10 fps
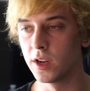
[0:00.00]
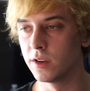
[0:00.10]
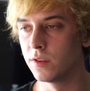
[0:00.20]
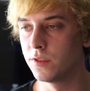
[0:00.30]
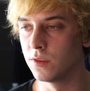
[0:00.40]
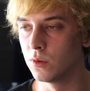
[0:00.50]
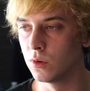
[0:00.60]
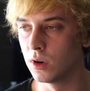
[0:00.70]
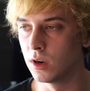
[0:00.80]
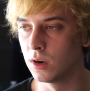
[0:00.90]
I'm, dude, I'm
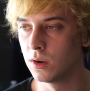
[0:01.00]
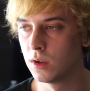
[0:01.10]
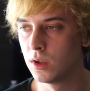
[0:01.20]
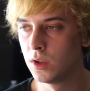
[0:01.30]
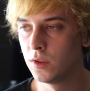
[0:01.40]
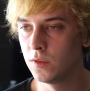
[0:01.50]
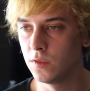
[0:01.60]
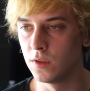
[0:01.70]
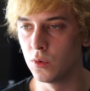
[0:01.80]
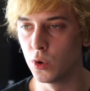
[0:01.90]
excited to uh,
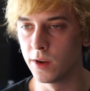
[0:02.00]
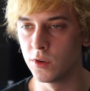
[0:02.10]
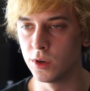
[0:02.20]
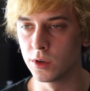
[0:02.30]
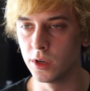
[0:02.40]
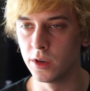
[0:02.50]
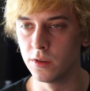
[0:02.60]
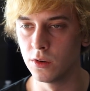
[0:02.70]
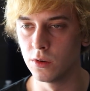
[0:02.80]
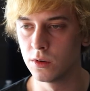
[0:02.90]
see whatever
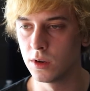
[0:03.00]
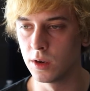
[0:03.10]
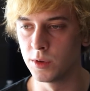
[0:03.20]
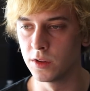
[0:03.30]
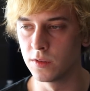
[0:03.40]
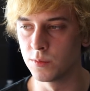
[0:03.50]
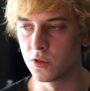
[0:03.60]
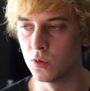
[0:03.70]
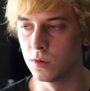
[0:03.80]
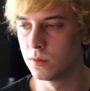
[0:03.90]
you're going to do. I mean, it
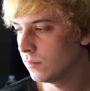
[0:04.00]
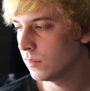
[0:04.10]
seems cool.